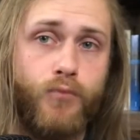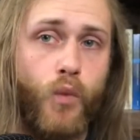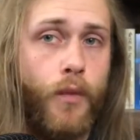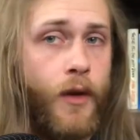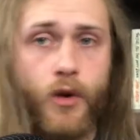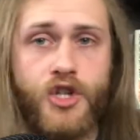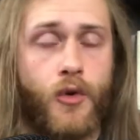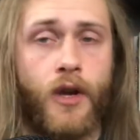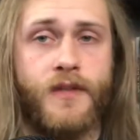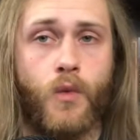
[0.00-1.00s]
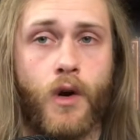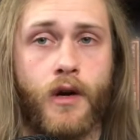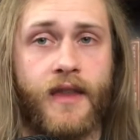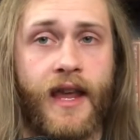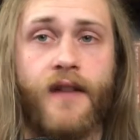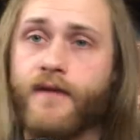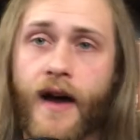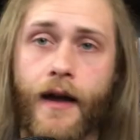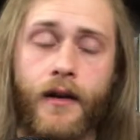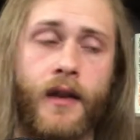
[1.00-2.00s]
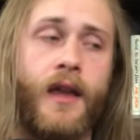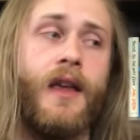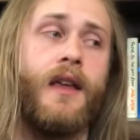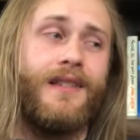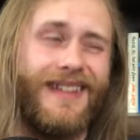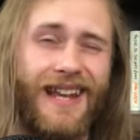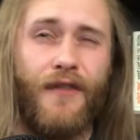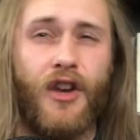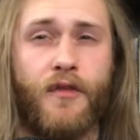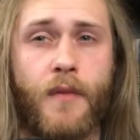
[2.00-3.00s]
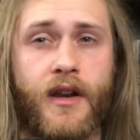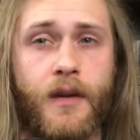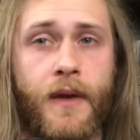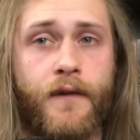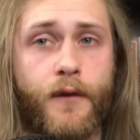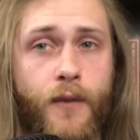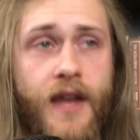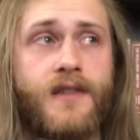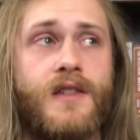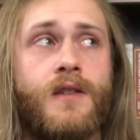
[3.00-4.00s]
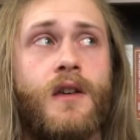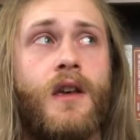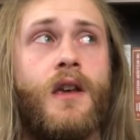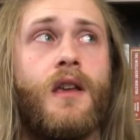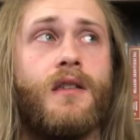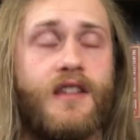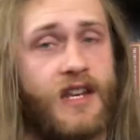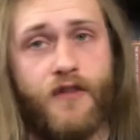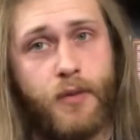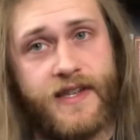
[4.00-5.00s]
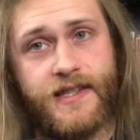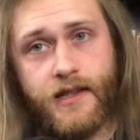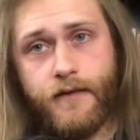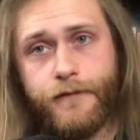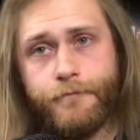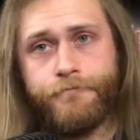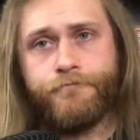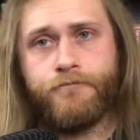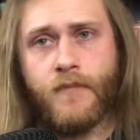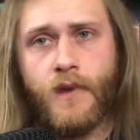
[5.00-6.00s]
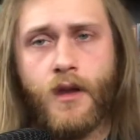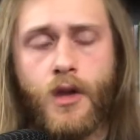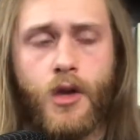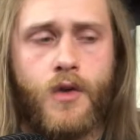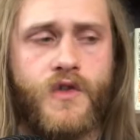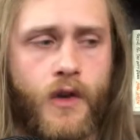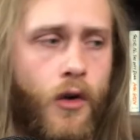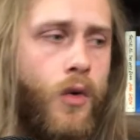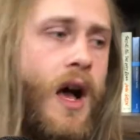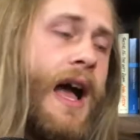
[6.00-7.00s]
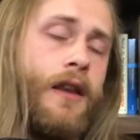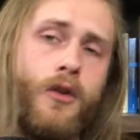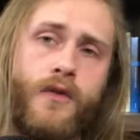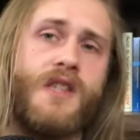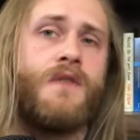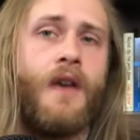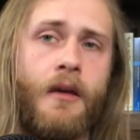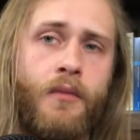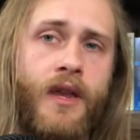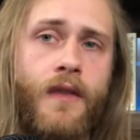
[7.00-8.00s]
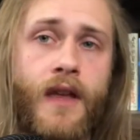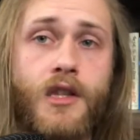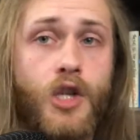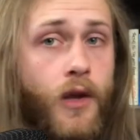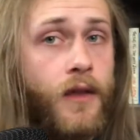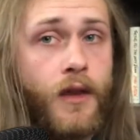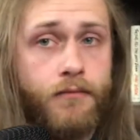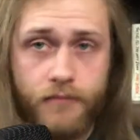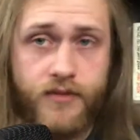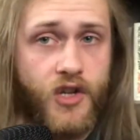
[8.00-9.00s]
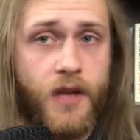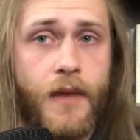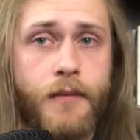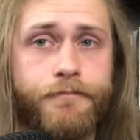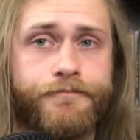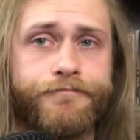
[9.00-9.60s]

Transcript: They weren't showing up to work. They got fired. Didn't have enough money to pay for rent. Didn't have a place to live. So I knew this family that took him in.